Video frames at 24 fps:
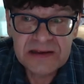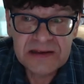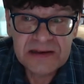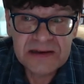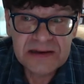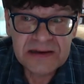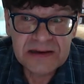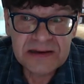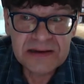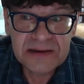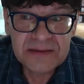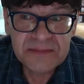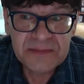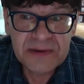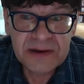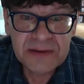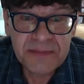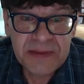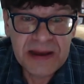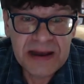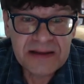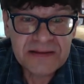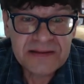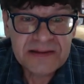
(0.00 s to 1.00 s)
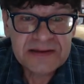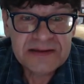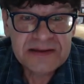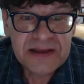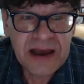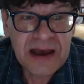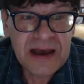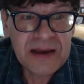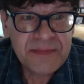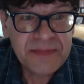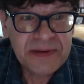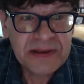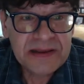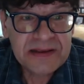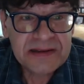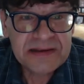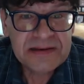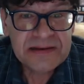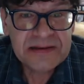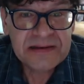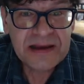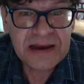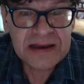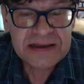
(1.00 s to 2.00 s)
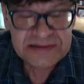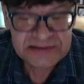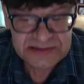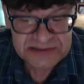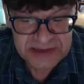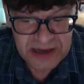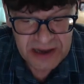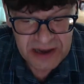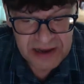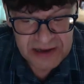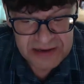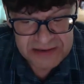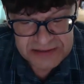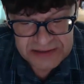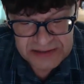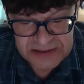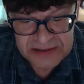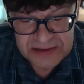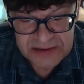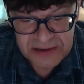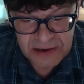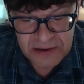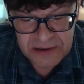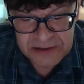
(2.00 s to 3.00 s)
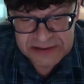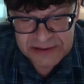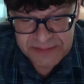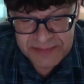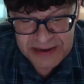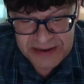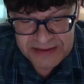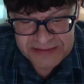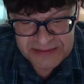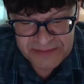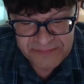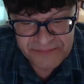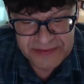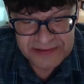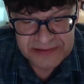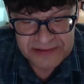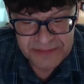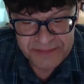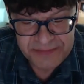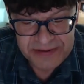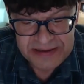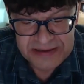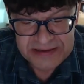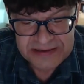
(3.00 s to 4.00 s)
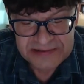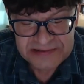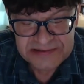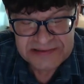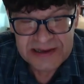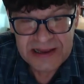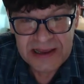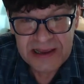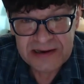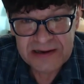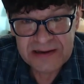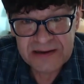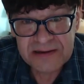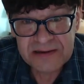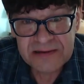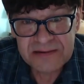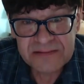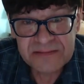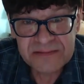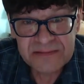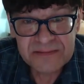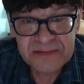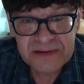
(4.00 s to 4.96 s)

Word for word: um, about the topic, I saw All About the Philippines had a,